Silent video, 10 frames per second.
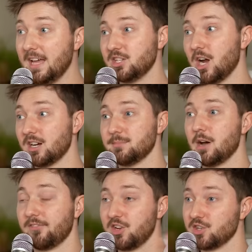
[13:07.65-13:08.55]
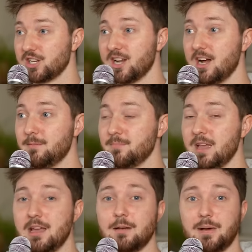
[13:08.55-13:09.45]
and talked about for years to come
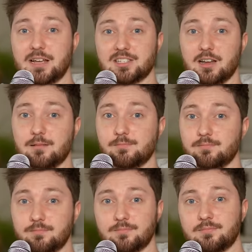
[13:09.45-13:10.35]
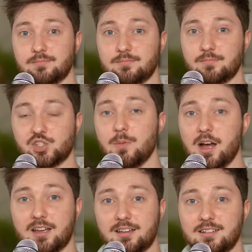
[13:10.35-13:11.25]
by some
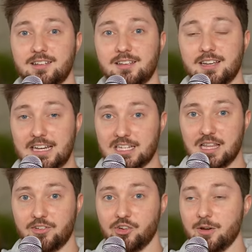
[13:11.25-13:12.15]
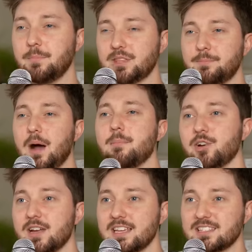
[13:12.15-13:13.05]
schmuck in his living room. But the
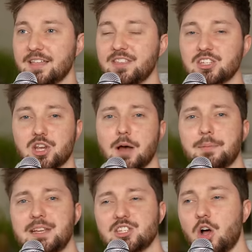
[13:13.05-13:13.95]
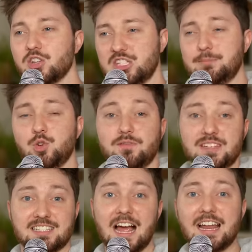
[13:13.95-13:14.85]
bummer is that these companies all seem to have
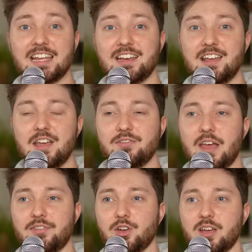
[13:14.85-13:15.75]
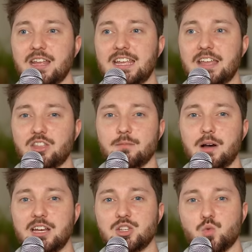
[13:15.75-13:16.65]
decided that they're going to get their
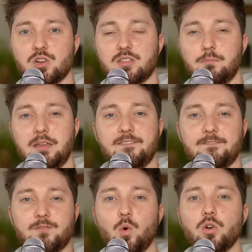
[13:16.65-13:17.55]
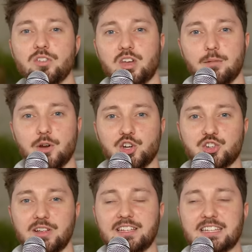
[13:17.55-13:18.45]
money's worth before the
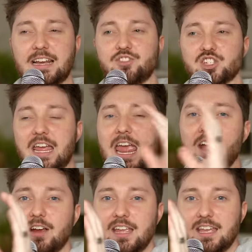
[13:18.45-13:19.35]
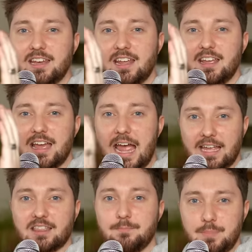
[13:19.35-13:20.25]
commercial instead of just airing it
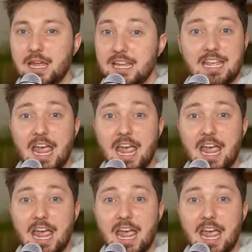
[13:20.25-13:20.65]
at the big